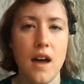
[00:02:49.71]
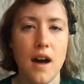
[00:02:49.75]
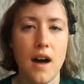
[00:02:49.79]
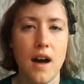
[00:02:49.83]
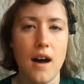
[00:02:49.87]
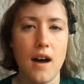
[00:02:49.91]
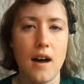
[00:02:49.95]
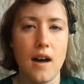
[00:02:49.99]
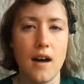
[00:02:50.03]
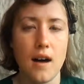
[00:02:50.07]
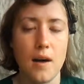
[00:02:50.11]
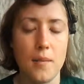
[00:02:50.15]

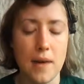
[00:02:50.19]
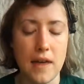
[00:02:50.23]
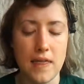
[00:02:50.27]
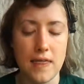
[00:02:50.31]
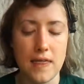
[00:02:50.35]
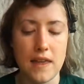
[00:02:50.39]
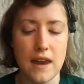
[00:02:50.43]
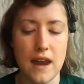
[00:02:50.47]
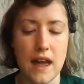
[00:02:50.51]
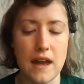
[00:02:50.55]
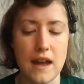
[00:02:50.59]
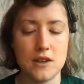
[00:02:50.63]
and
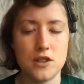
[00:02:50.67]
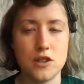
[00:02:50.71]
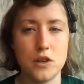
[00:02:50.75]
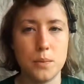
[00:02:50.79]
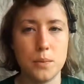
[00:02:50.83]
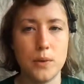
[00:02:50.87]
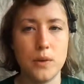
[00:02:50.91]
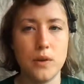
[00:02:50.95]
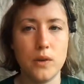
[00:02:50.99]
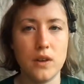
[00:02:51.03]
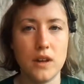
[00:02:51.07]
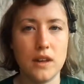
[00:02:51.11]
then as
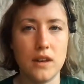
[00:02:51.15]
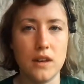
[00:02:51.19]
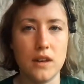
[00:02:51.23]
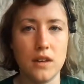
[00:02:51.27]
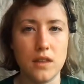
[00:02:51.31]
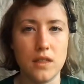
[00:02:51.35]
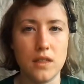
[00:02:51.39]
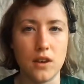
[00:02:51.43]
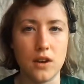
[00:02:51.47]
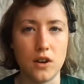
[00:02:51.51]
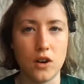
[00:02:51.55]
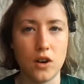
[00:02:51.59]
you're
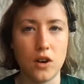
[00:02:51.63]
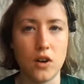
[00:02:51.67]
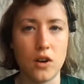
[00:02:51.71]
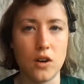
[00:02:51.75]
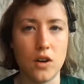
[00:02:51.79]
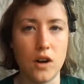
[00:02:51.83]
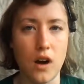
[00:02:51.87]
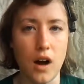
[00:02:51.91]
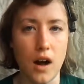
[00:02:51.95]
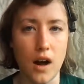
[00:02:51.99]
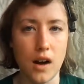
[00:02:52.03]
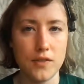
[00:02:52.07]
pulling the curl
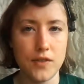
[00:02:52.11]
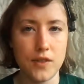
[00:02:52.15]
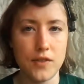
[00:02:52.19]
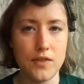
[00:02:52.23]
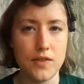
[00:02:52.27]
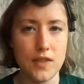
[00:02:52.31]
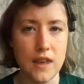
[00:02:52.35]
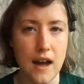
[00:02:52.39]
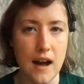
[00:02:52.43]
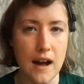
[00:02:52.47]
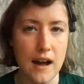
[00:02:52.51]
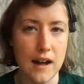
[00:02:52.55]
off of
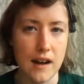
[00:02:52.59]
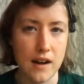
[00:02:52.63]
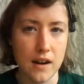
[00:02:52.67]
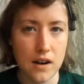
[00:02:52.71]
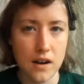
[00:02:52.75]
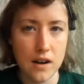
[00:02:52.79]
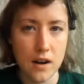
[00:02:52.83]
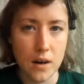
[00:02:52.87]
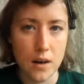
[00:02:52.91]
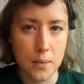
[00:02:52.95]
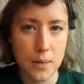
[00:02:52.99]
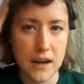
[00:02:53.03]
the
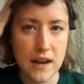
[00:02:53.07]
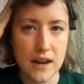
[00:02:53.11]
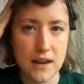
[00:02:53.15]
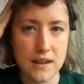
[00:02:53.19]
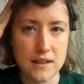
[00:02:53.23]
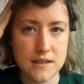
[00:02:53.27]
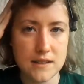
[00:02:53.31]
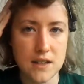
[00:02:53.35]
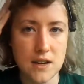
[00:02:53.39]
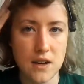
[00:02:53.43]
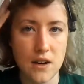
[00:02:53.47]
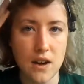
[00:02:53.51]
iron, pin
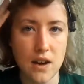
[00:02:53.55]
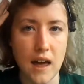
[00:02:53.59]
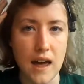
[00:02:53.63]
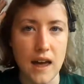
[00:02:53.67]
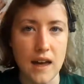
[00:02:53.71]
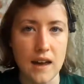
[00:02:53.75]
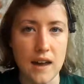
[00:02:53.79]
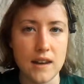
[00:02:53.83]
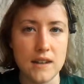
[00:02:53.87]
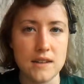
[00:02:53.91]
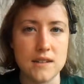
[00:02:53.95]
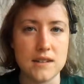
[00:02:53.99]
it to your
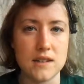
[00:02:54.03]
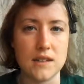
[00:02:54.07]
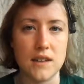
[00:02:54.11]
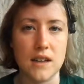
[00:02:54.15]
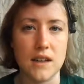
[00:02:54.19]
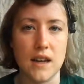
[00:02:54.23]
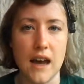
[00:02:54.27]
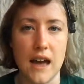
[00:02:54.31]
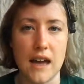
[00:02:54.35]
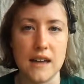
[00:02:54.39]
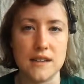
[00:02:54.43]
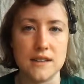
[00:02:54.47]
head until
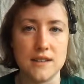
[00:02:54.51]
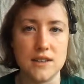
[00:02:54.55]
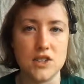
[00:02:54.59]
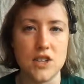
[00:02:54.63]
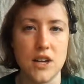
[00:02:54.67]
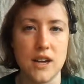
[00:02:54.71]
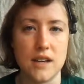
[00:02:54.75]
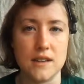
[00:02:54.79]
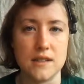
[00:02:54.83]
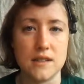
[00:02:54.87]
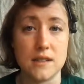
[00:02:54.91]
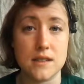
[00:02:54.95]
it has a
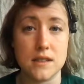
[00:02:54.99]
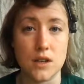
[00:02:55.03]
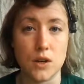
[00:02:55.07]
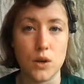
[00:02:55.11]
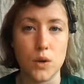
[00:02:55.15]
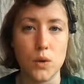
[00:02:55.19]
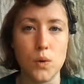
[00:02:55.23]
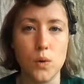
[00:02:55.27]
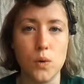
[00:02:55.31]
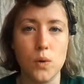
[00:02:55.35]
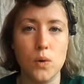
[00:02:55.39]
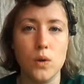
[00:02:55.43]
chance to
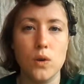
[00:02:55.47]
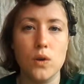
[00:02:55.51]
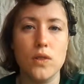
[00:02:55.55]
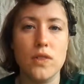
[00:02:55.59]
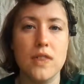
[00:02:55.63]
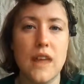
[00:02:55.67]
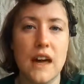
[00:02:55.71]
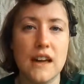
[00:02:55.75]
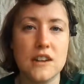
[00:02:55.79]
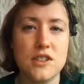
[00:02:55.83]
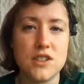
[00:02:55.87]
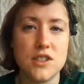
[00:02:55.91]
cool.
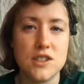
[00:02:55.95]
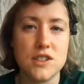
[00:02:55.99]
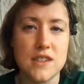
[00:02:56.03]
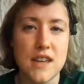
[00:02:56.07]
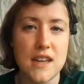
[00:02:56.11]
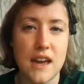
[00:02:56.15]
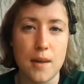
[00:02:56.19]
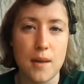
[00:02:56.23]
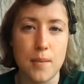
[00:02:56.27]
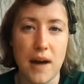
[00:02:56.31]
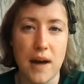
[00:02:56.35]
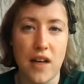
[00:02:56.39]
That should
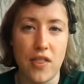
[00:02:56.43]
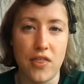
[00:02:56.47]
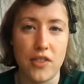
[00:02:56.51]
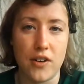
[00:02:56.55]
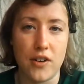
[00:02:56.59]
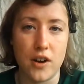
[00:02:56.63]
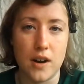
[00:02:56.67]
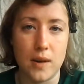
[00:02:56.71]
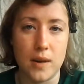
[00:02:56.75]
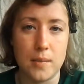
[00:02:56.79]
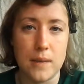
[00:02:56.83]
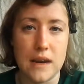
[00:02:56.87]
take about
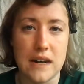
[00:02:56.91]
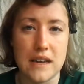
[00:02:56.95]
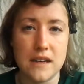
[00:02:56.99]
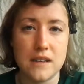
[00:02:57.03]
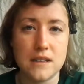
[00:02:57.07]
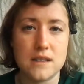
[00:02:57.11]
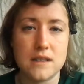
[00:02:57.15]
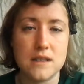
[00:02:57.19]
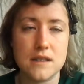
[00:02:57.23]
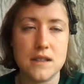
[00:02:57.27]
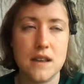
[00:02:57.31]
30 minutes.